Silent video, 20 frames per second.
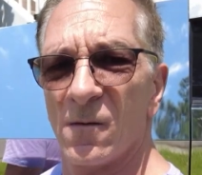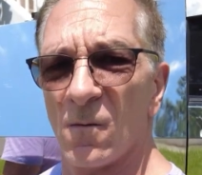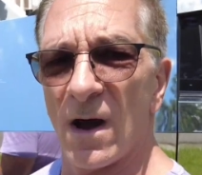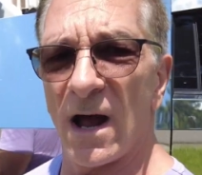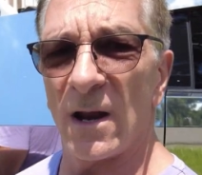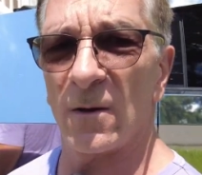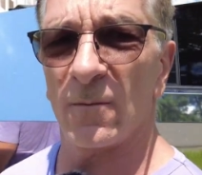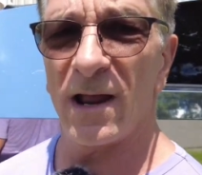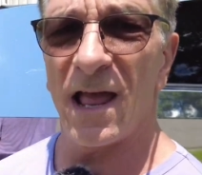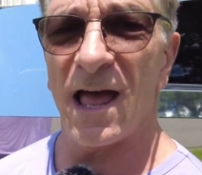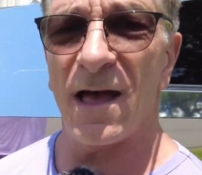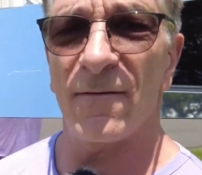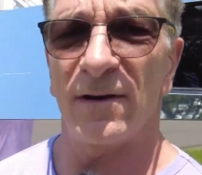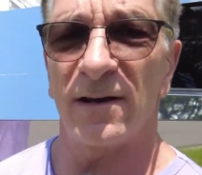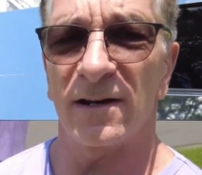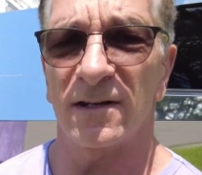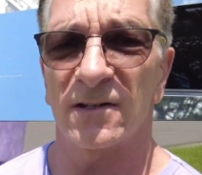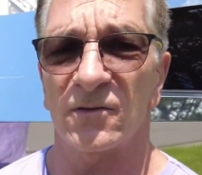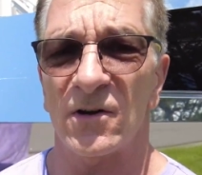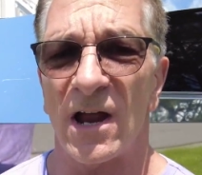Why do we have
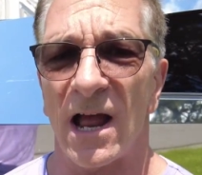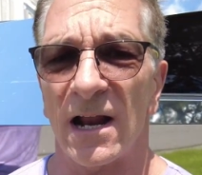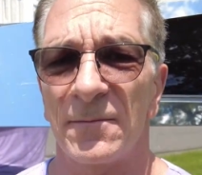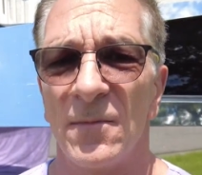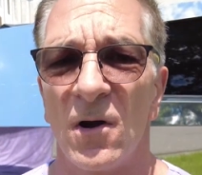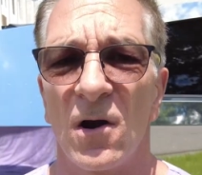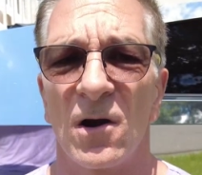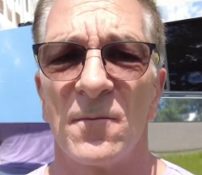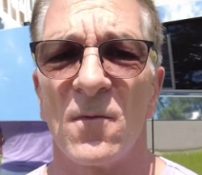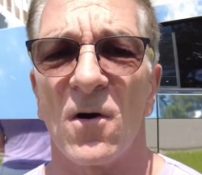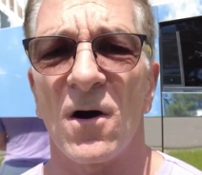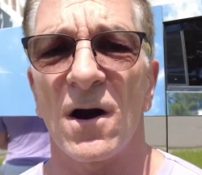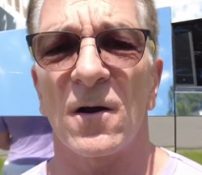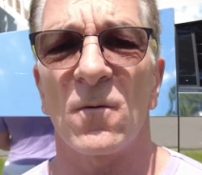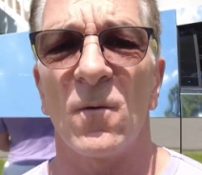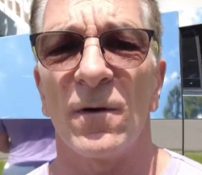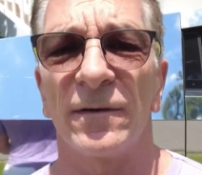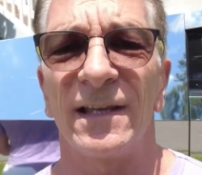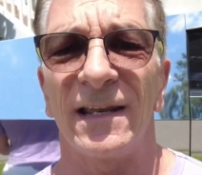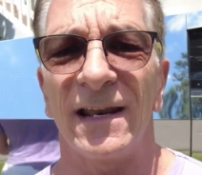it in extract mode,
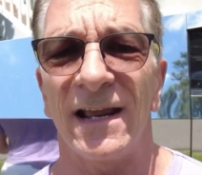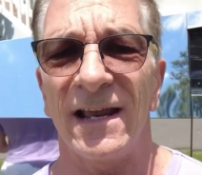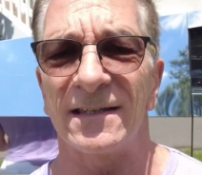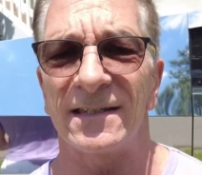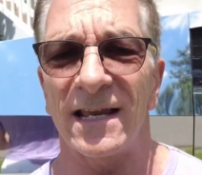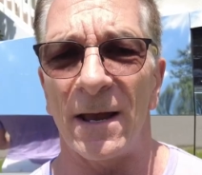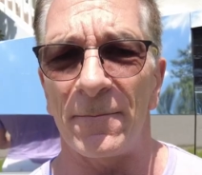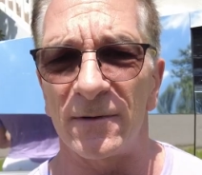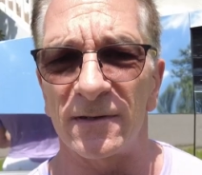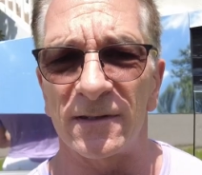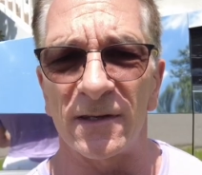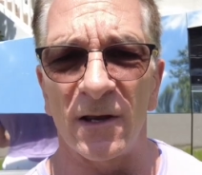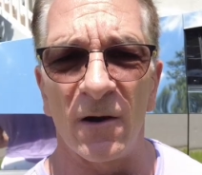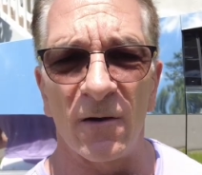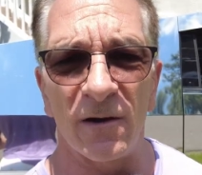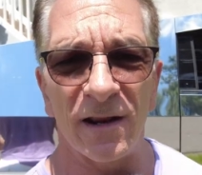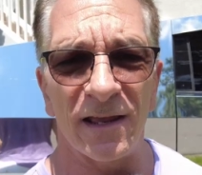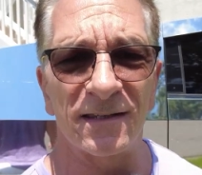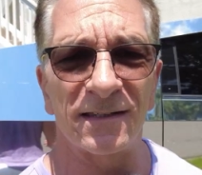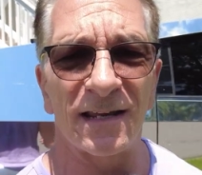Mark? Well, today's
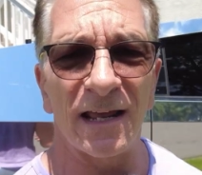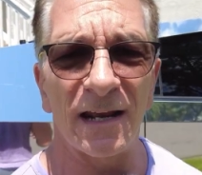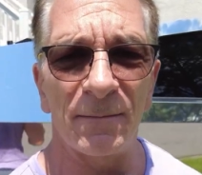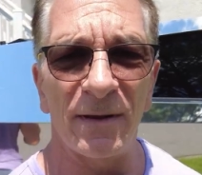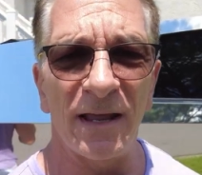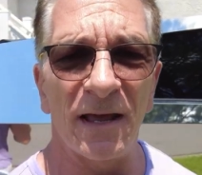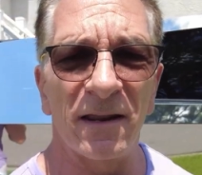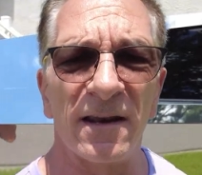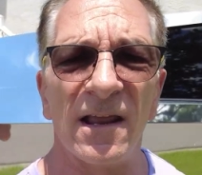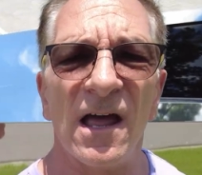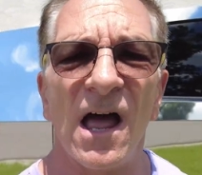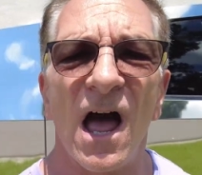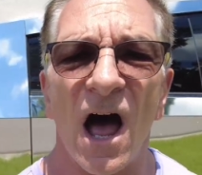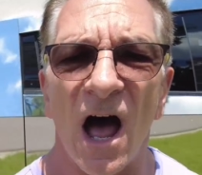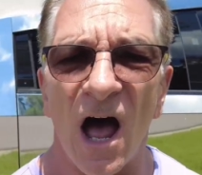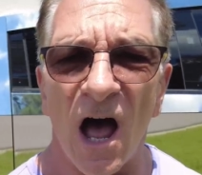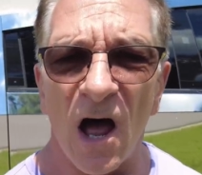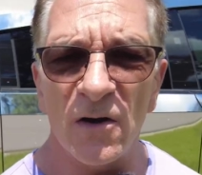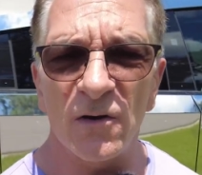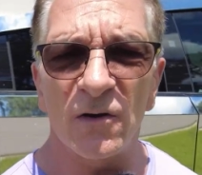episode is going to be in
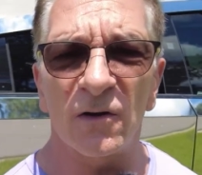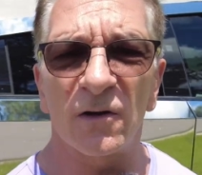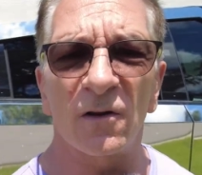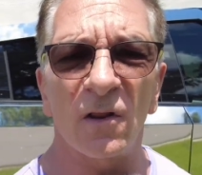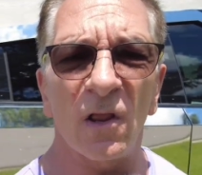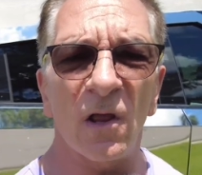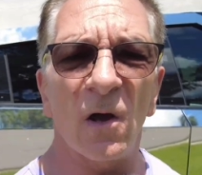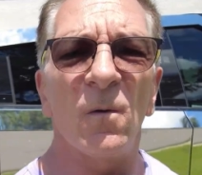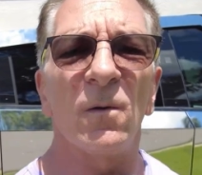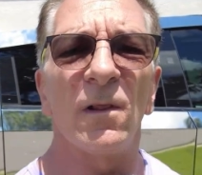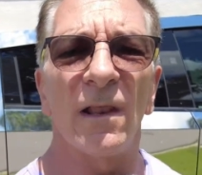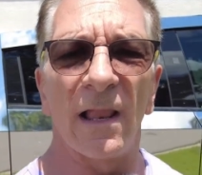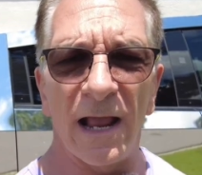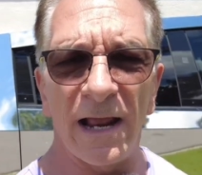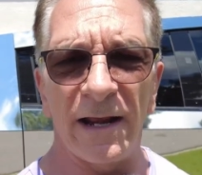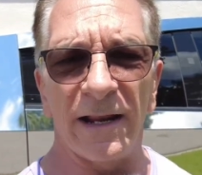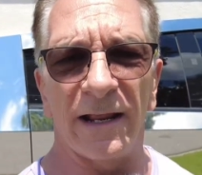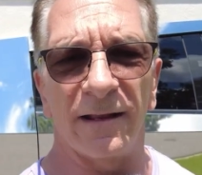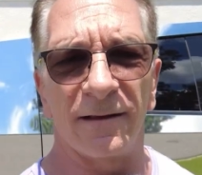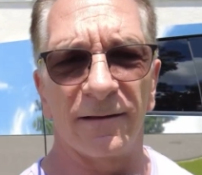underglow
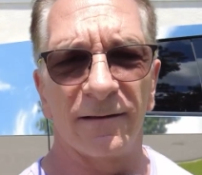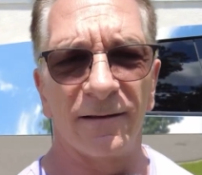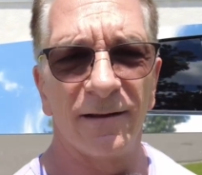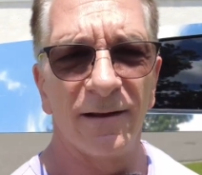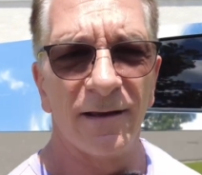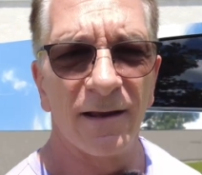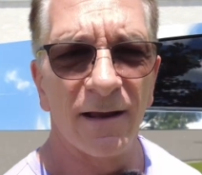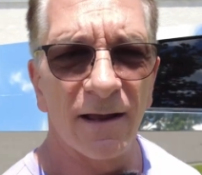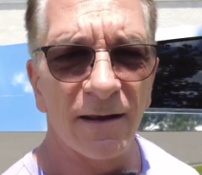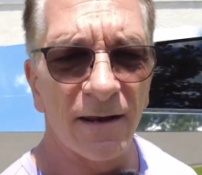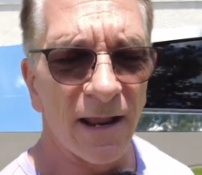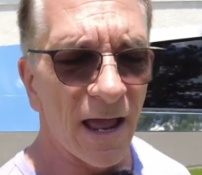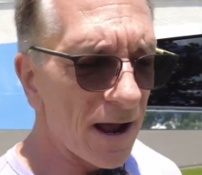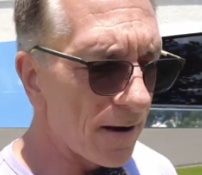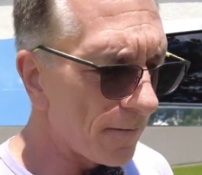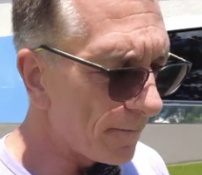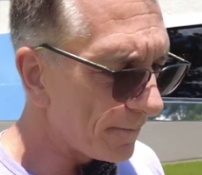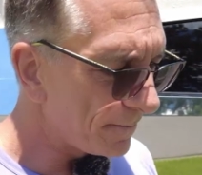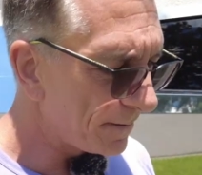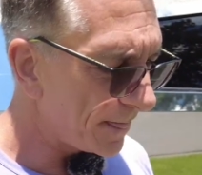lighting.
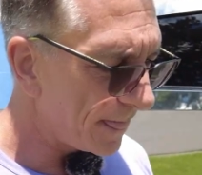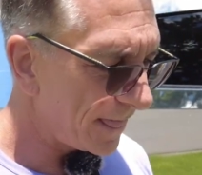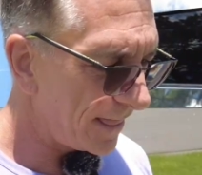Now,